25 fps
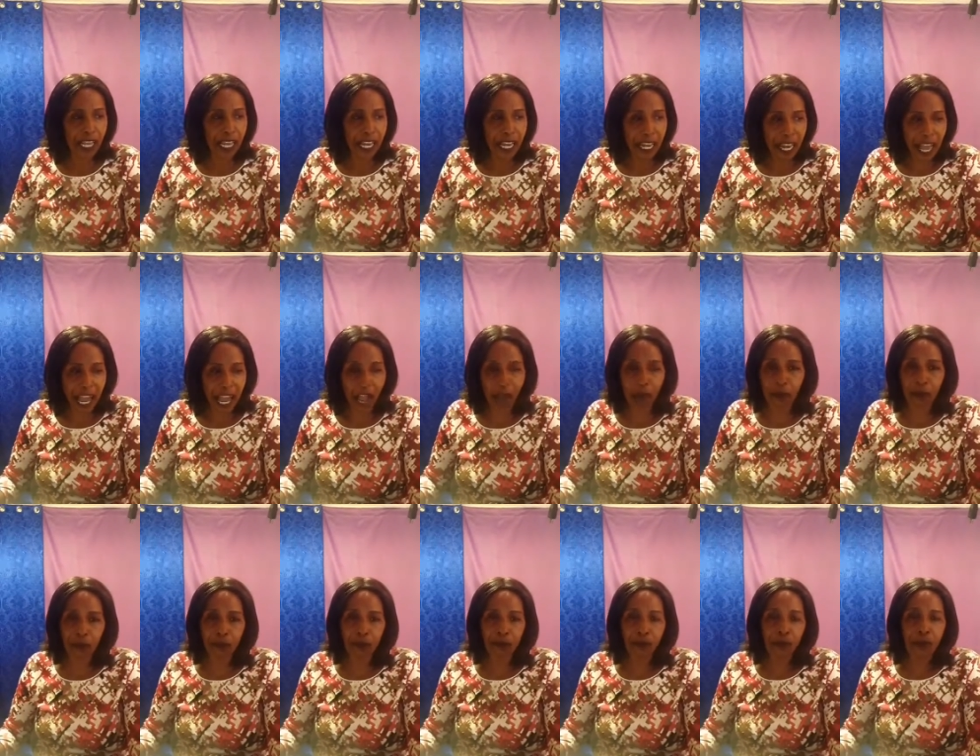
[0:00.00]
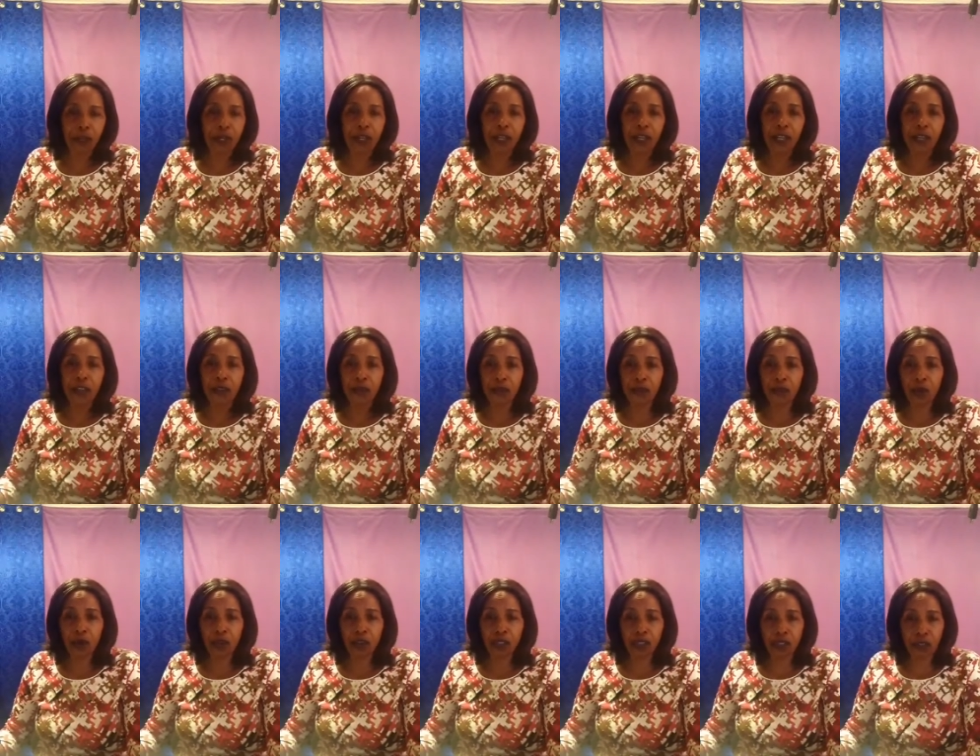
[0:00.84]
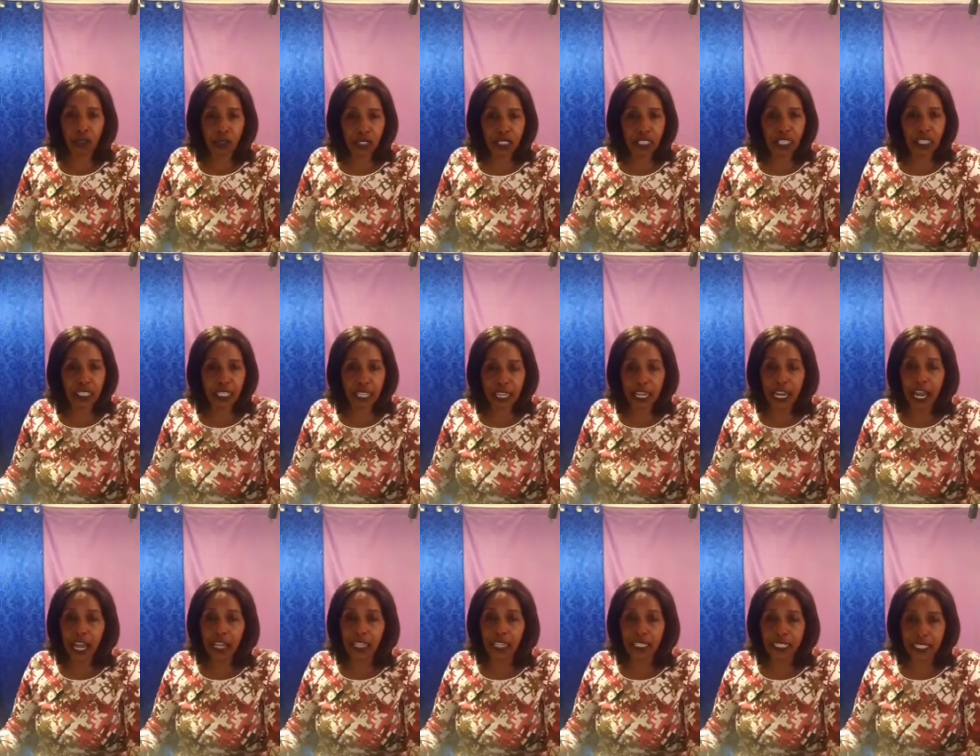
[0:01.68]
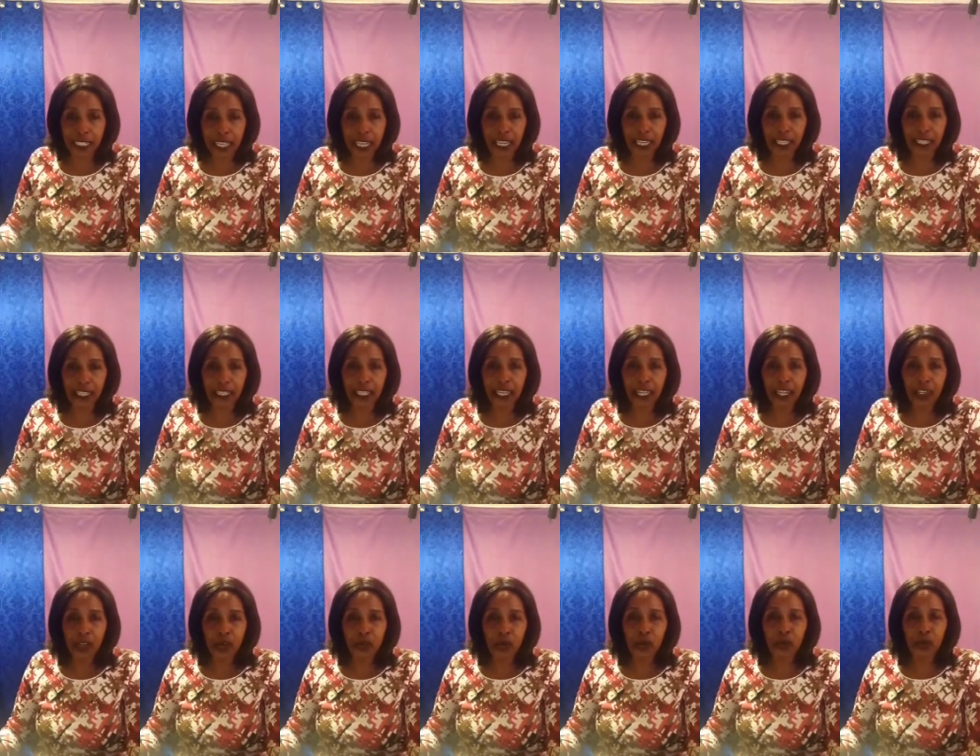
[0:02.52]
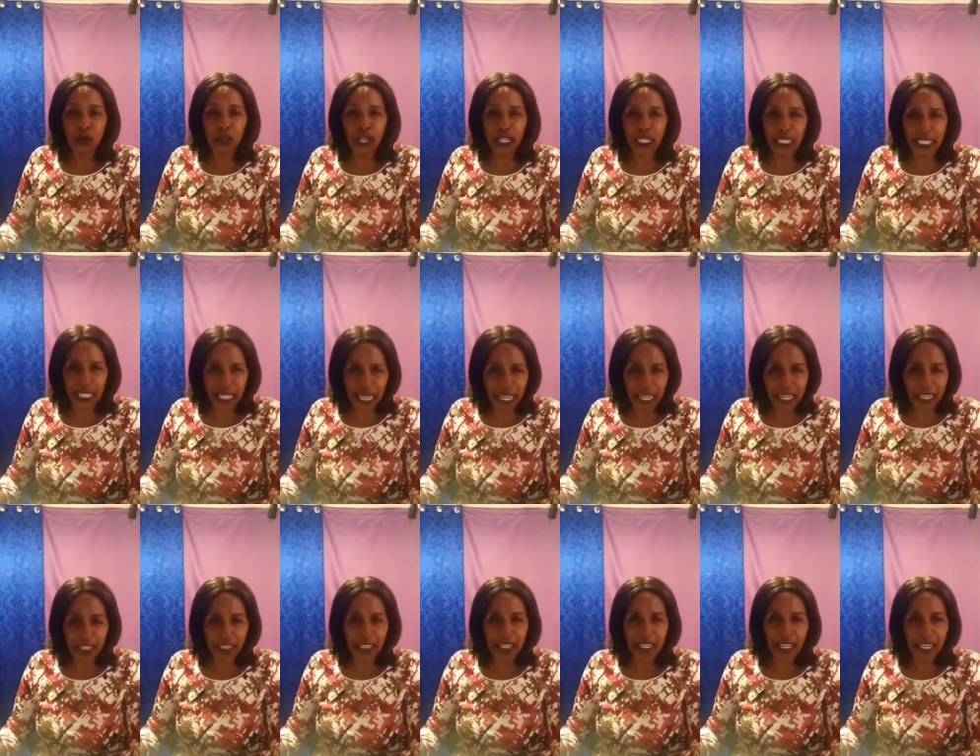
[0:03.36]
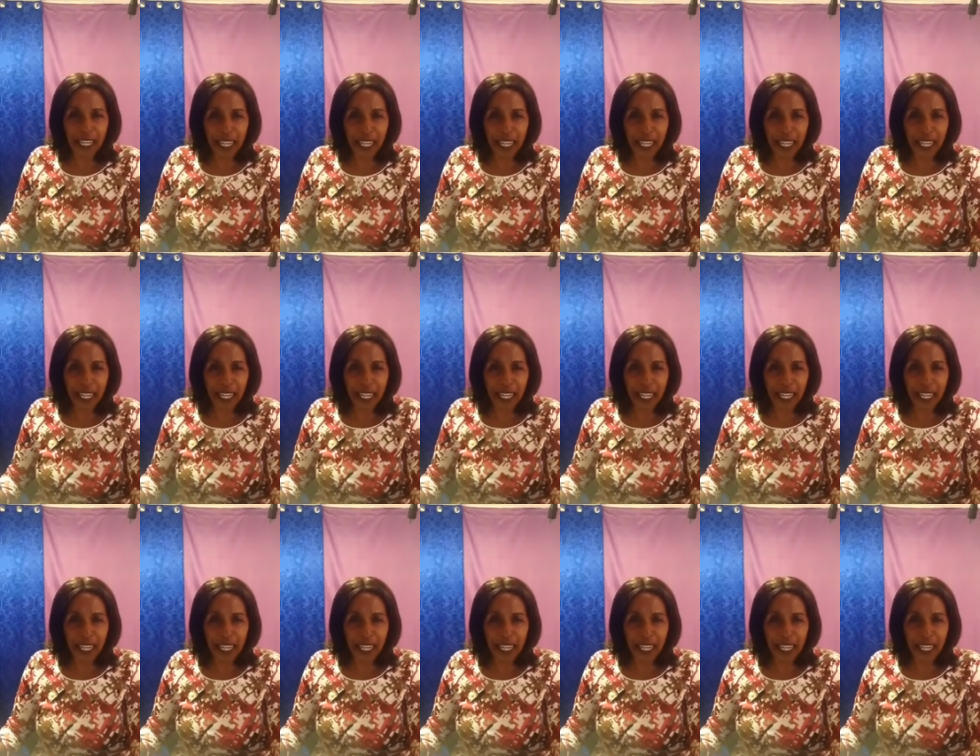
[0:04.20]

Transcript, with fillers: Now you control the day like saying, You the day,